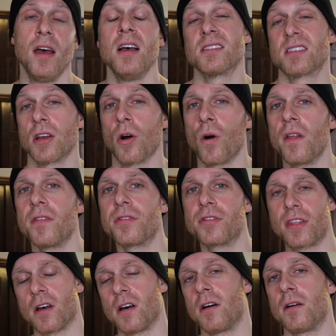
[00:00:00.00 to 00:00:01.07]
So
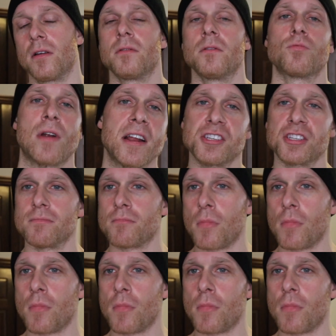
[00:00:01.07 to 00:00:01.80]
the range of